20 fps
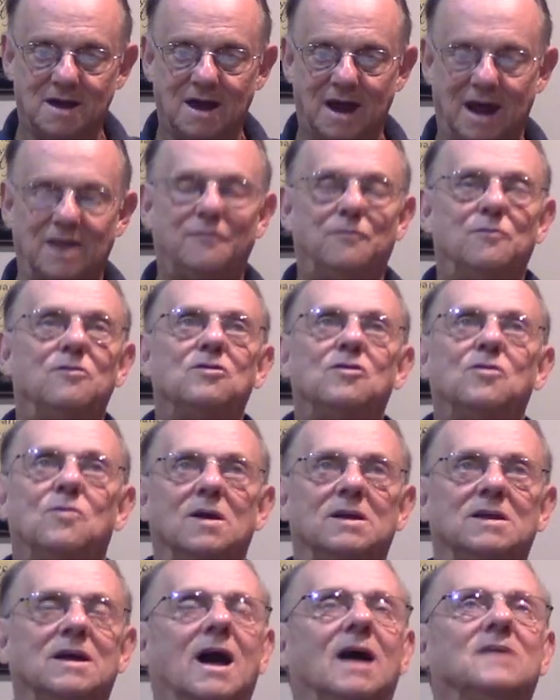And if we're
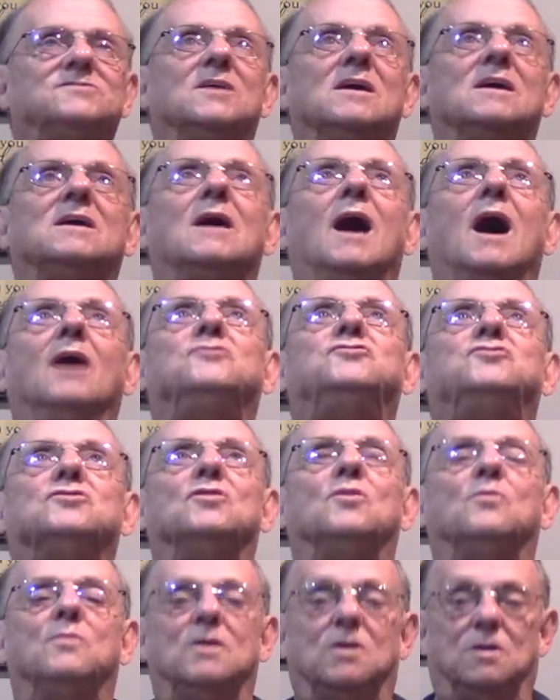going to God and saying, God,
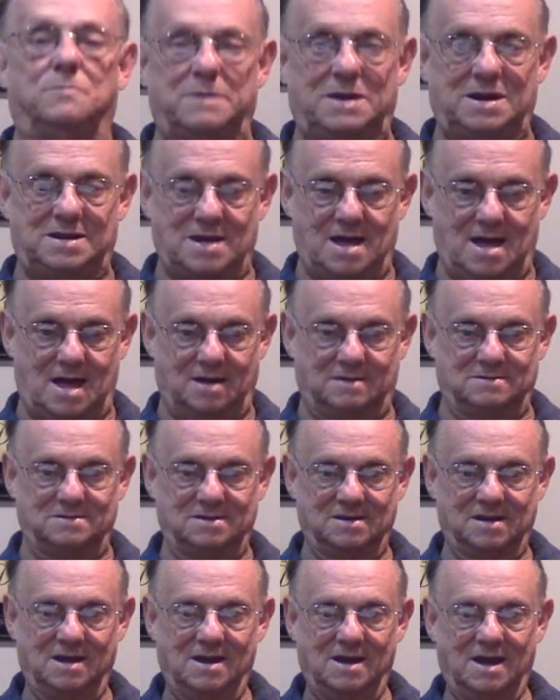your will be done,
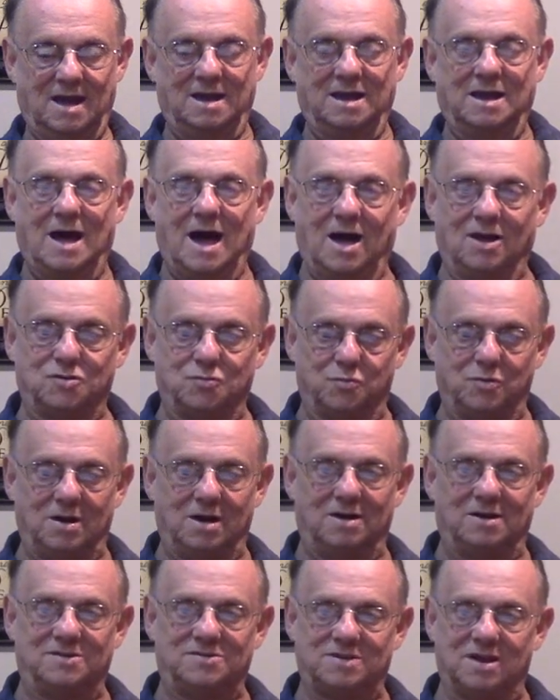and God's
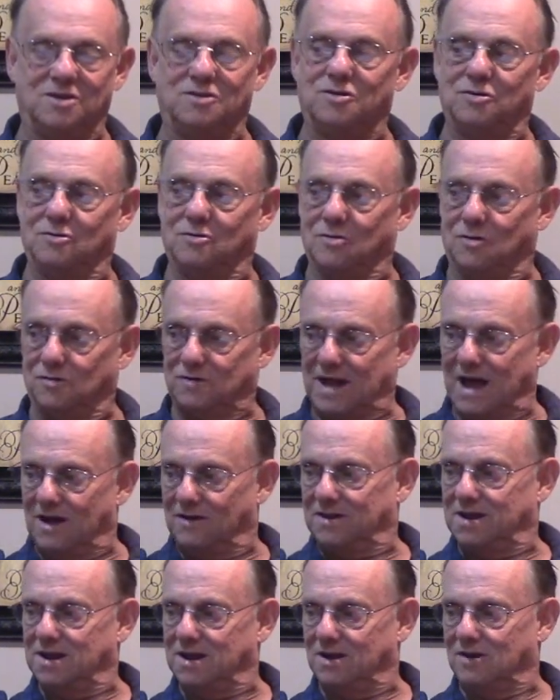will is that you go down
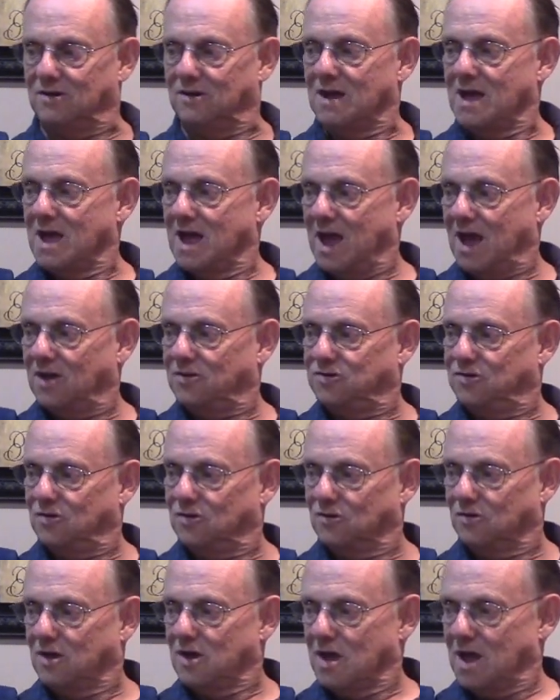here and
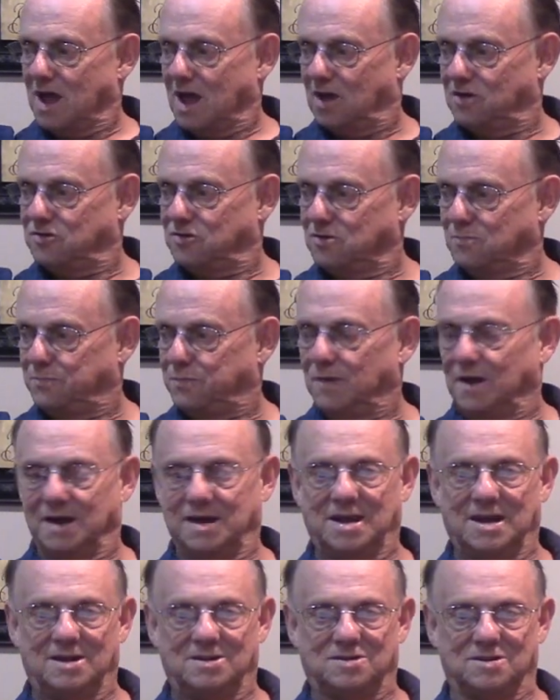you're and you
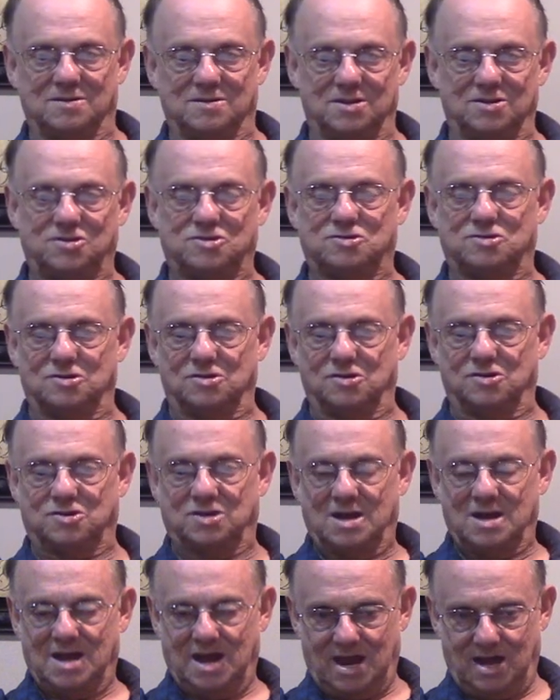plug into this church
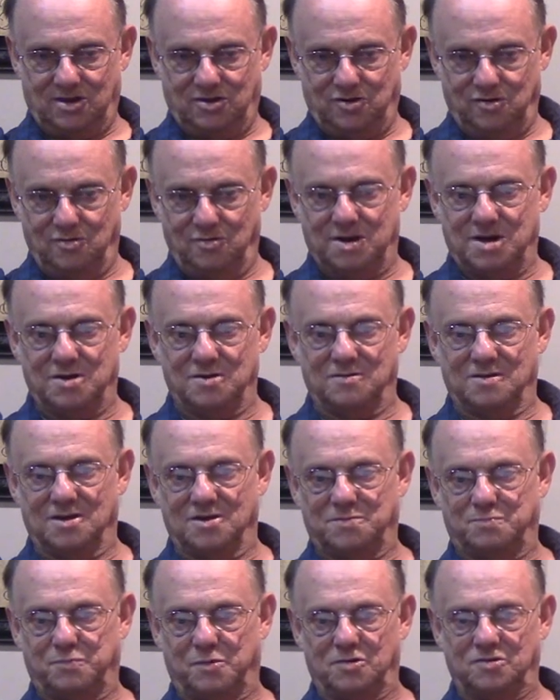and you hear
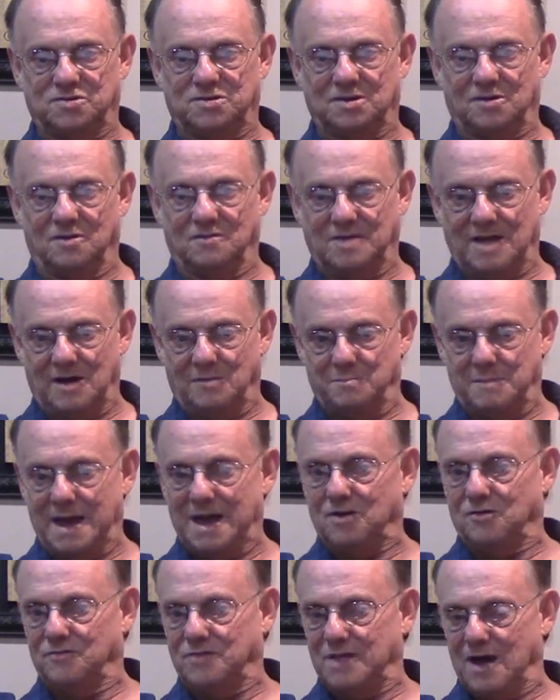this person or that
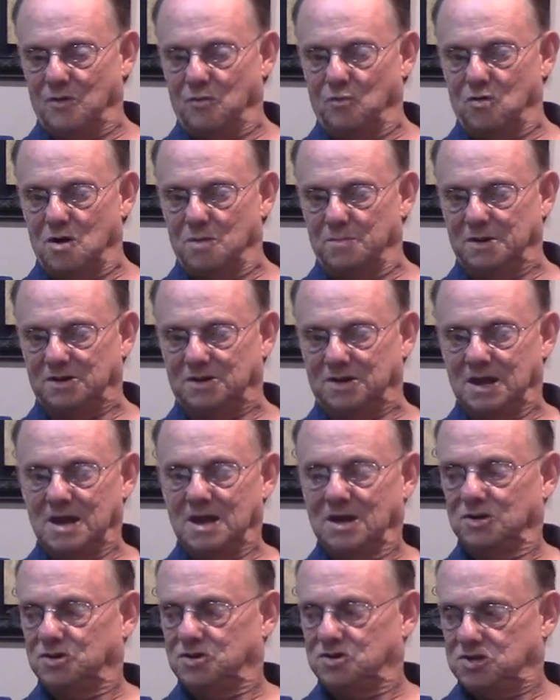man or that woman
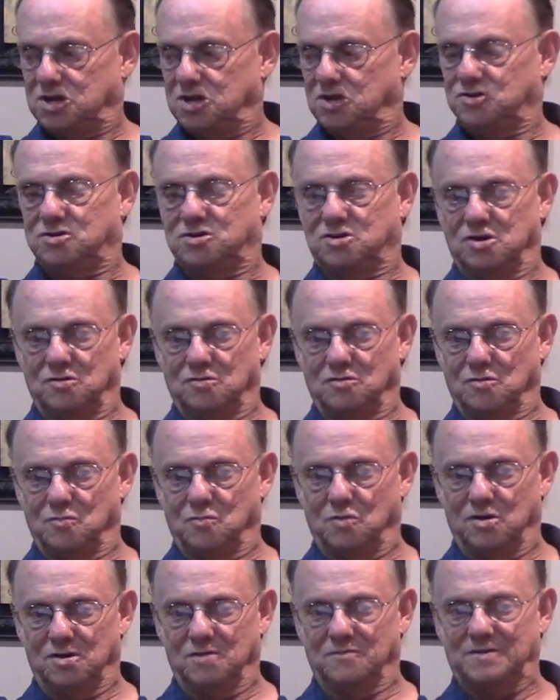teach you the
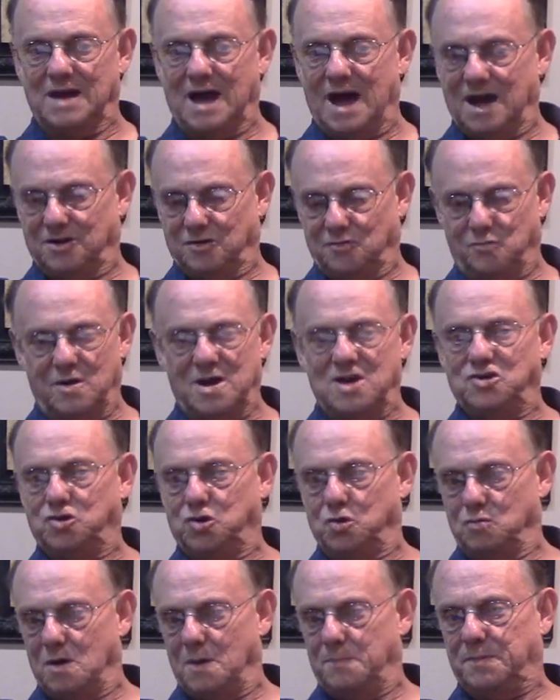word of God and raise
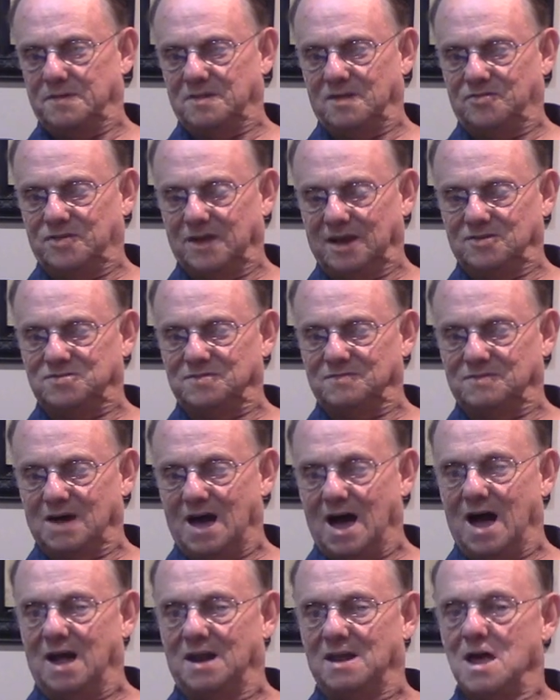you up in the things of
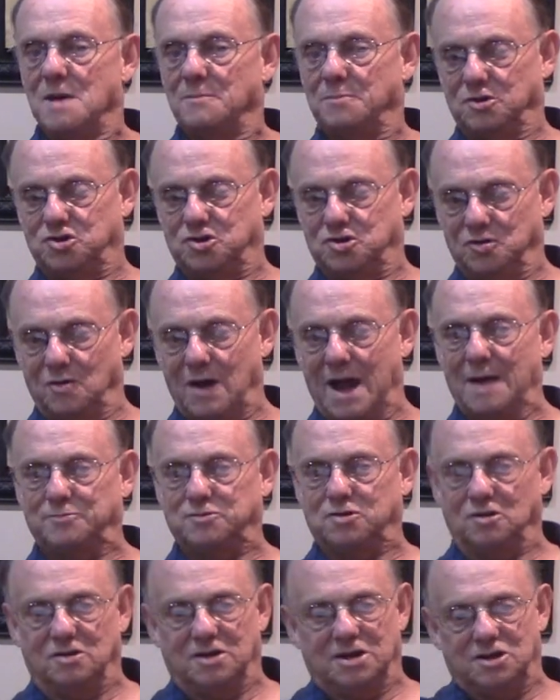God, but you
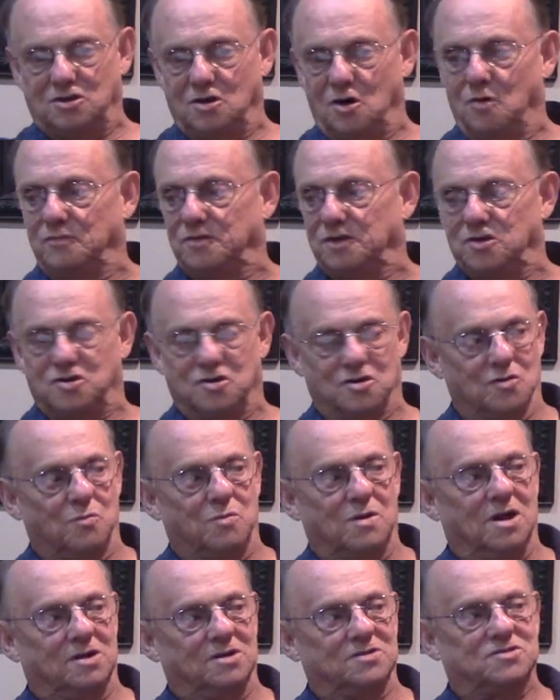absolutely know that your
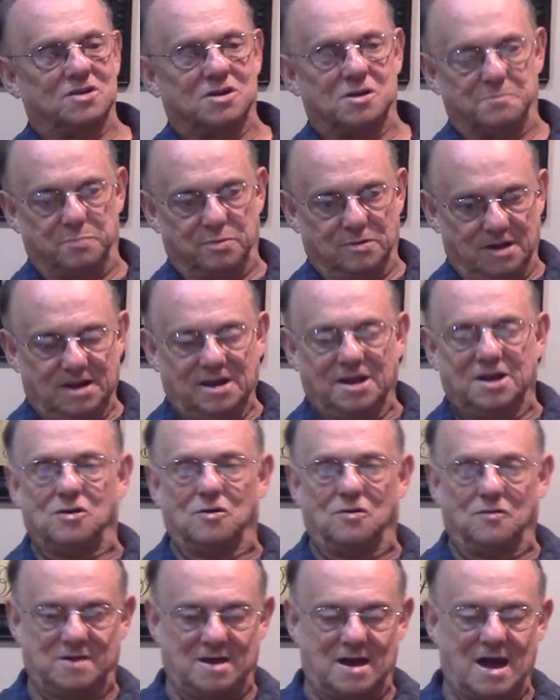will is to completely
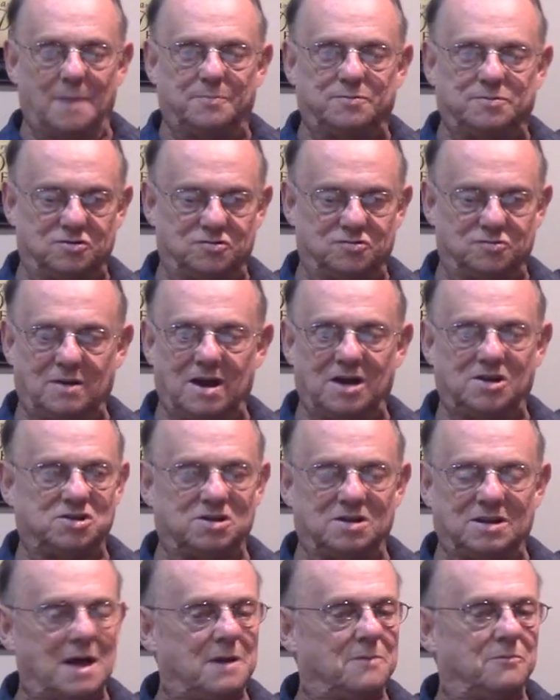go the opposite
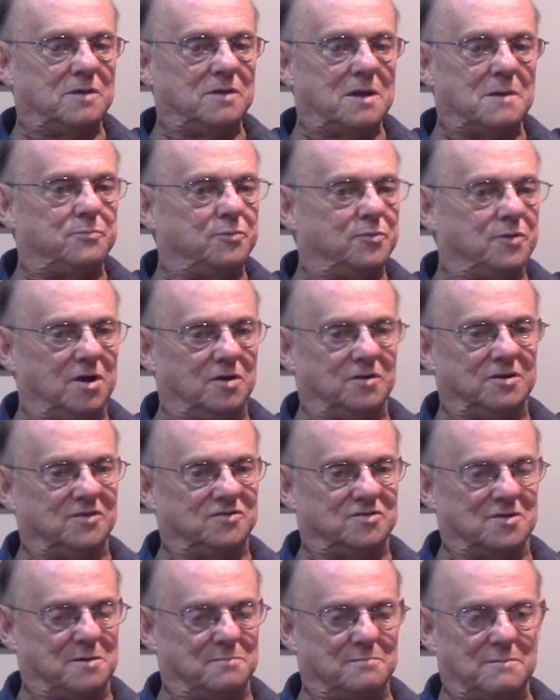direction. That prayer
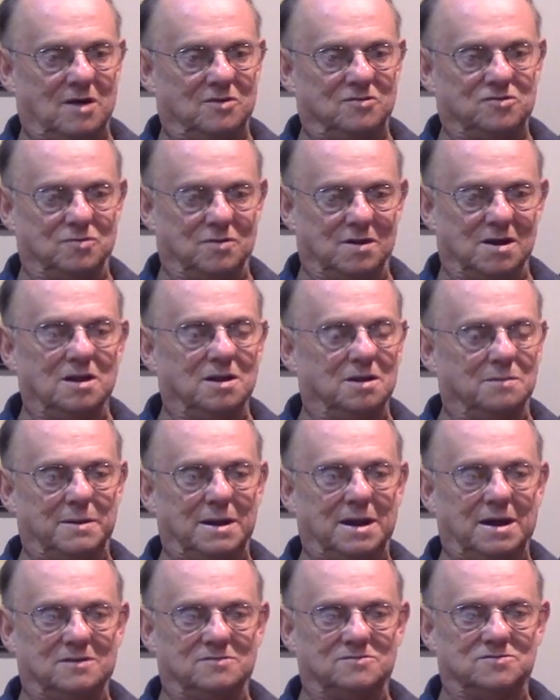doesn't amount to a hill of
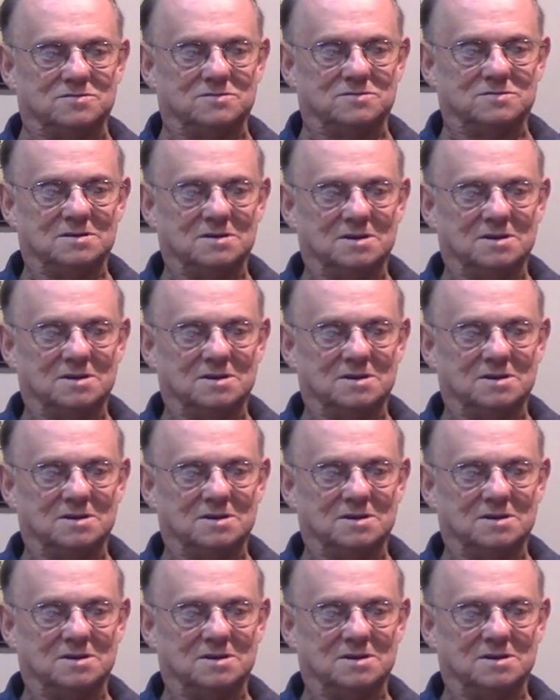beans.